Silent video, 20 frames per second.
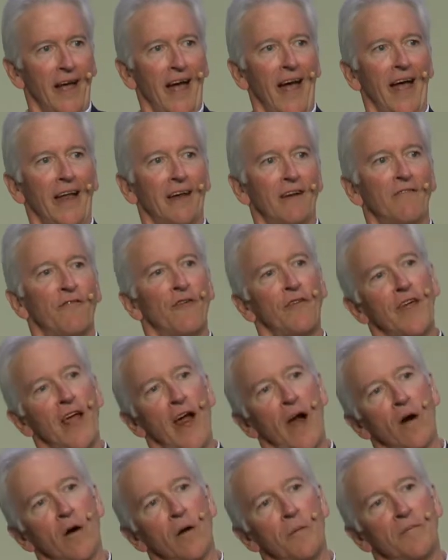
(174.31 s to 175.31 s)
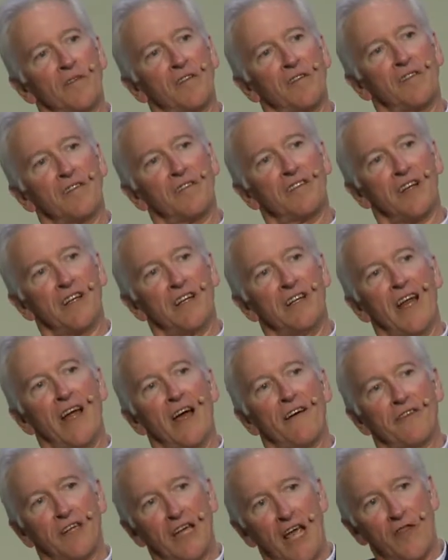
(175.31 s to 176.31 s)
and for the Arabs to
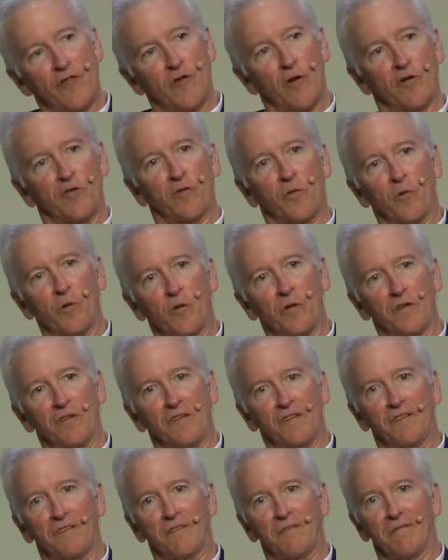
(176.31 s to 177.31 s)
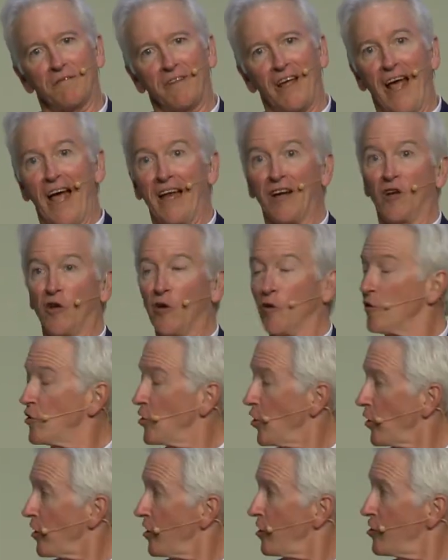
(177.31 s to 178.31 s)
navigate those rules, they had to learn
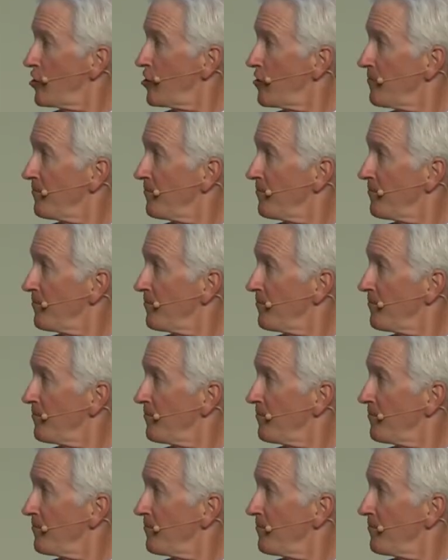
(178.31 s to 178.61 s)
Turkish,